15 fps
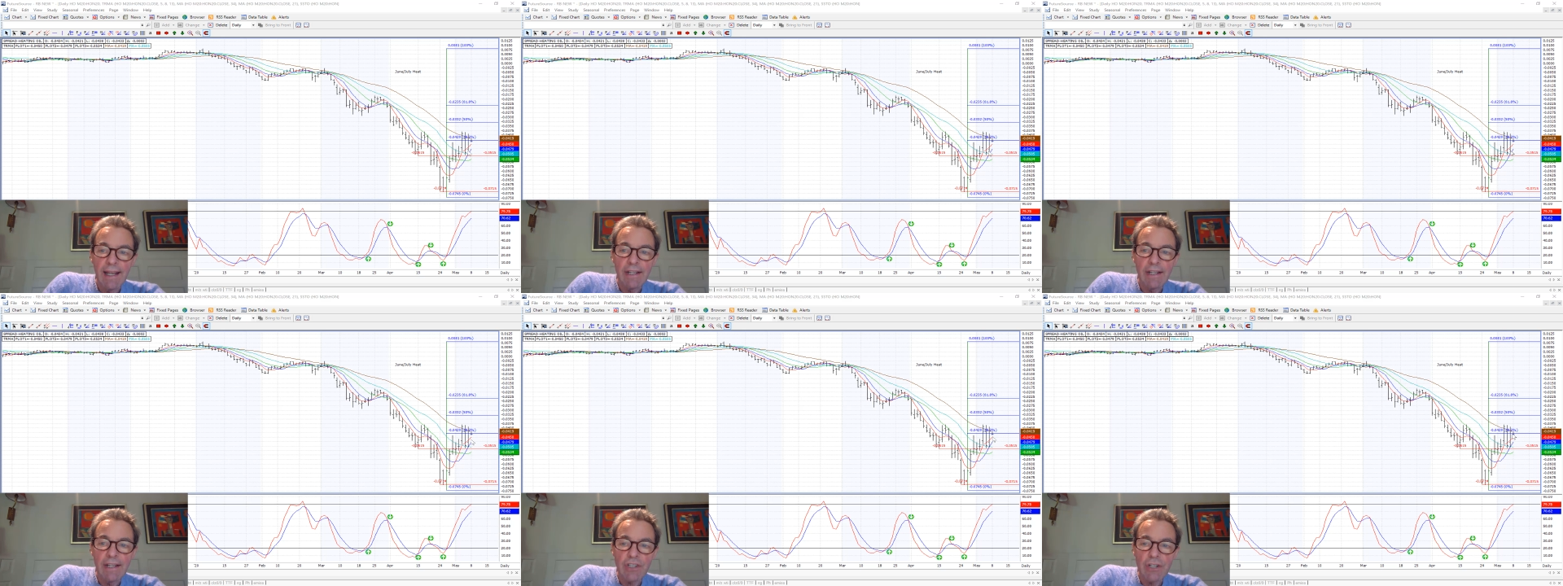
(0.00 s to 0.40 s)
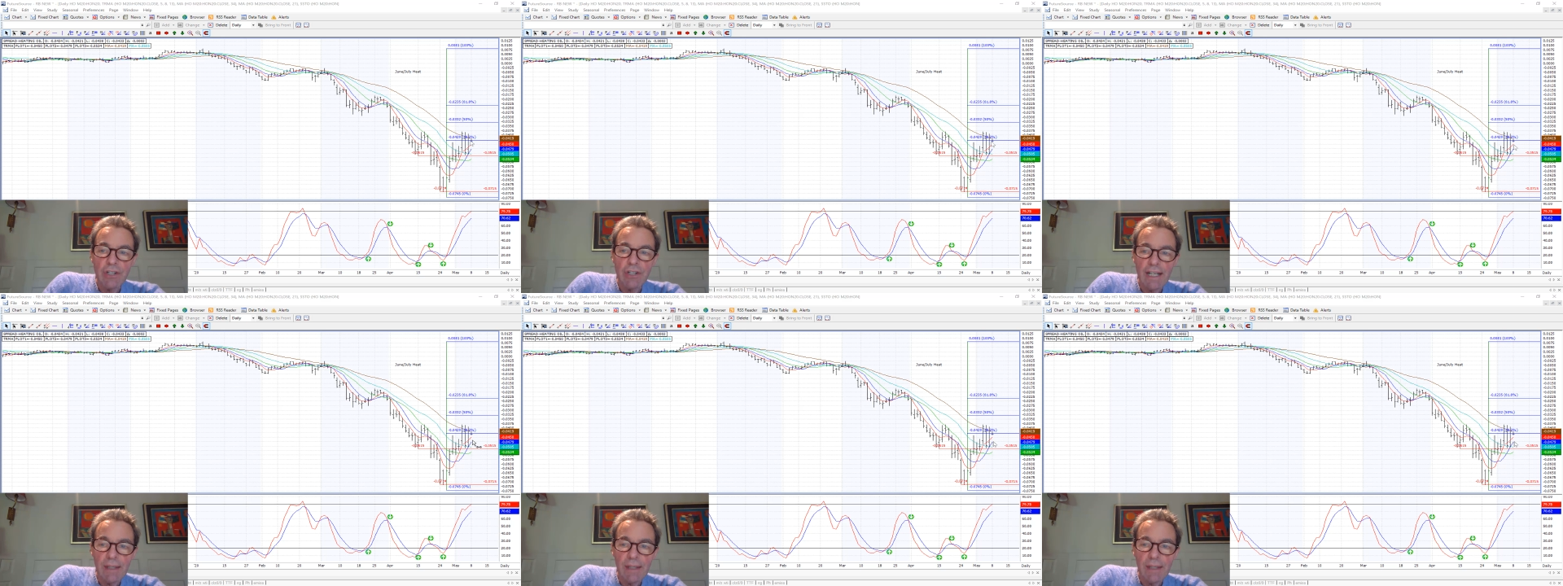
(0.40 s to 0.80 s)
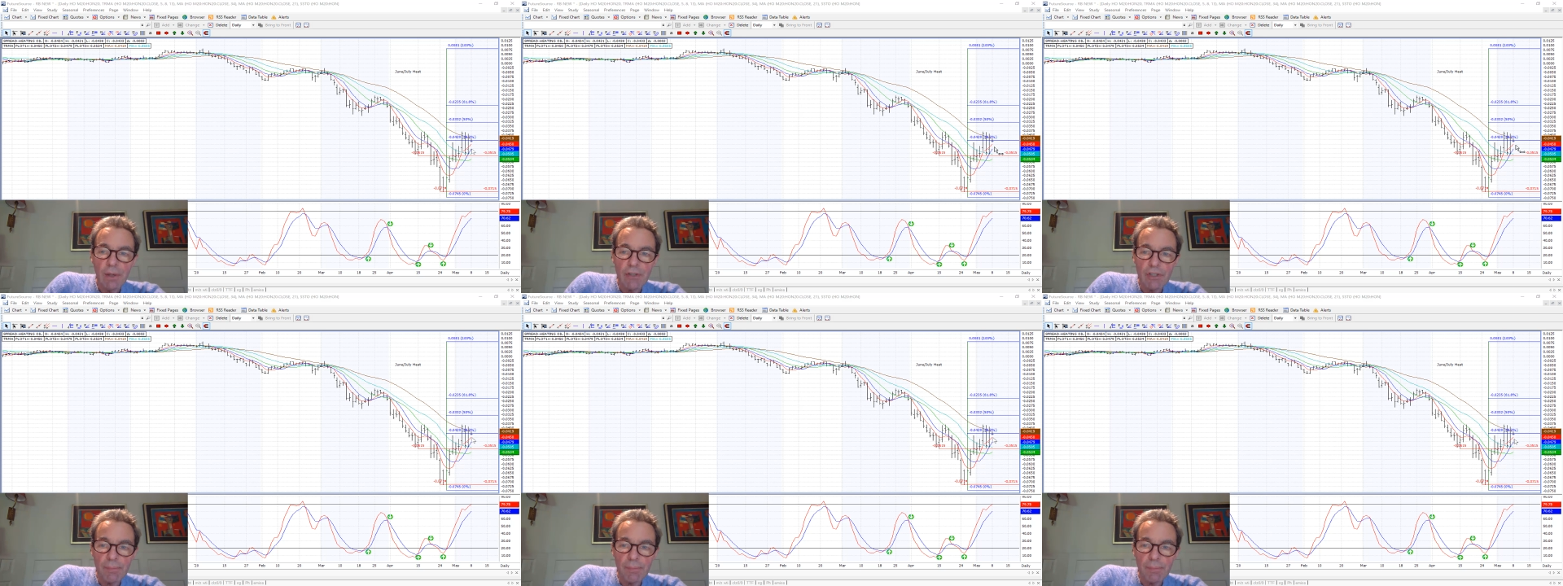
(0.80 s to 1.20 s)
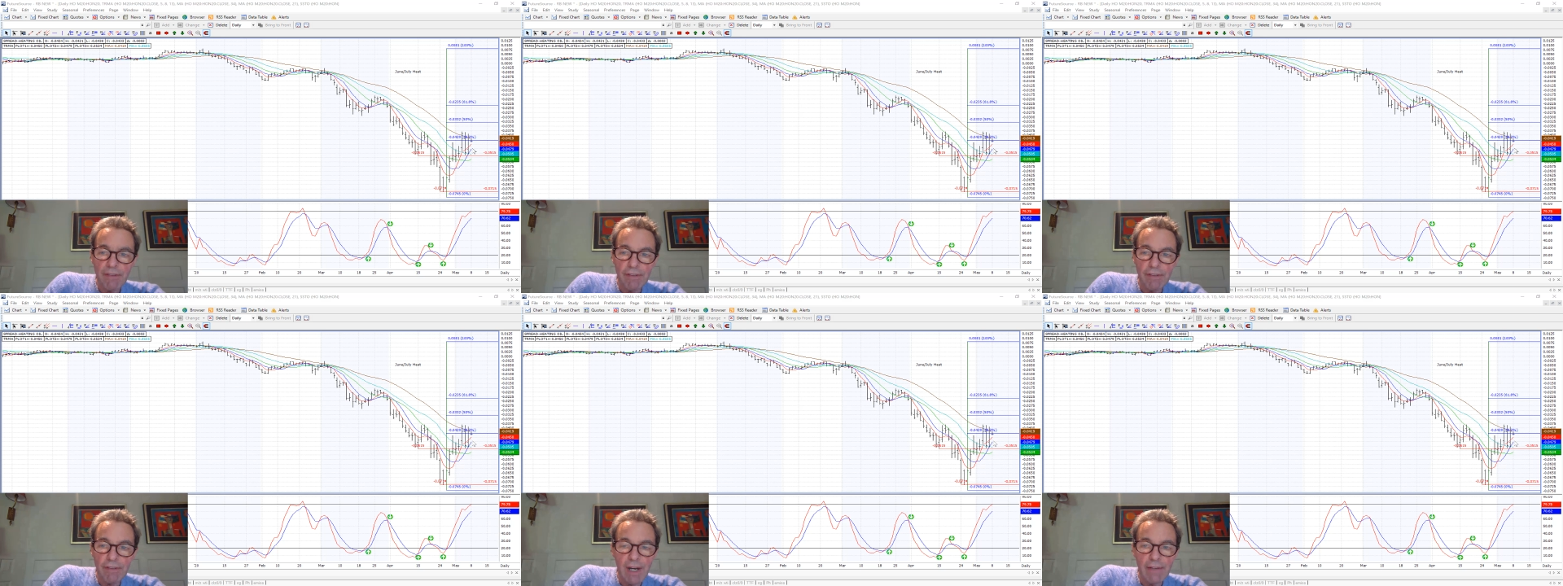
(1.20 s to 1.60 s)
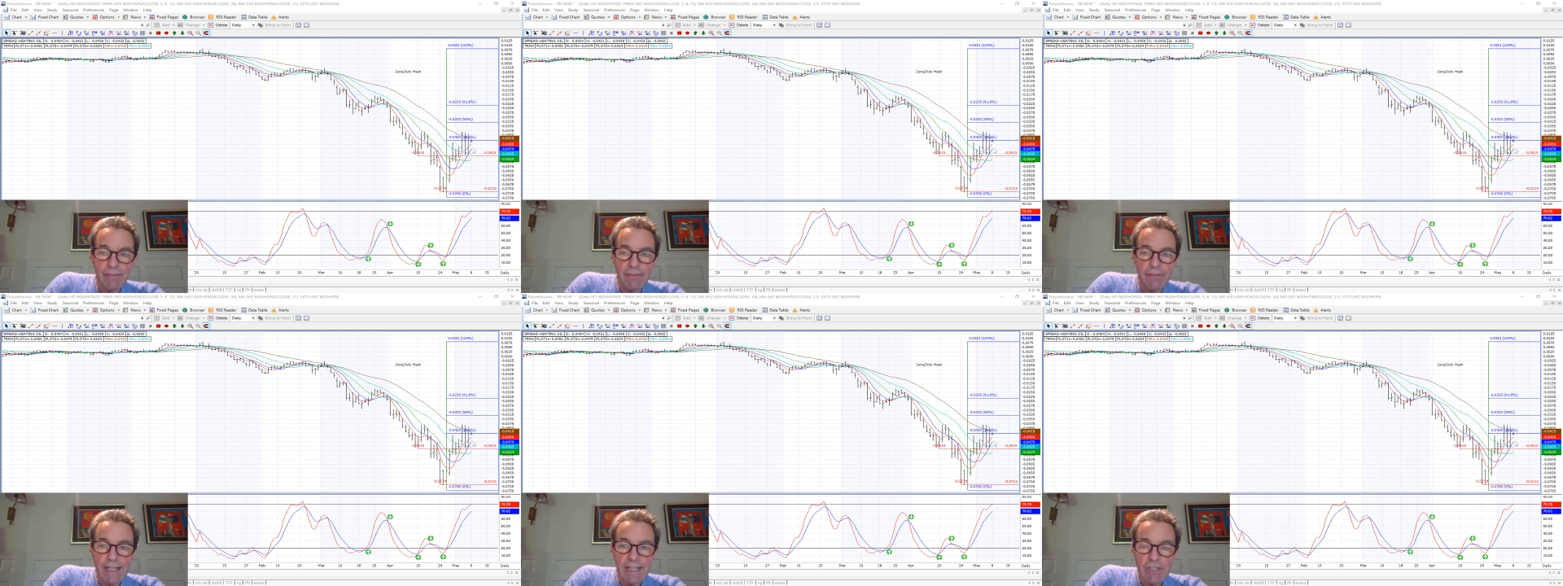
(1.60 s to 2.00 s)
It's okay whilst above the 5
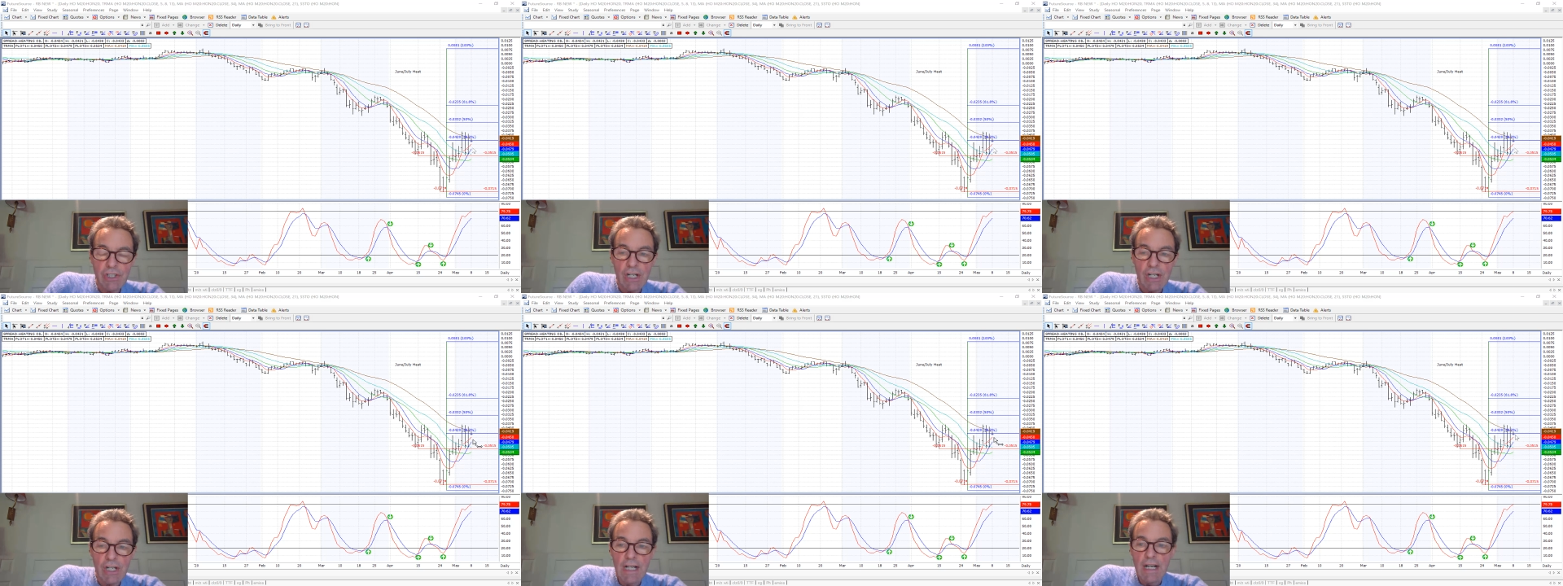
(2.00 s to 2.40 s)
and 8s,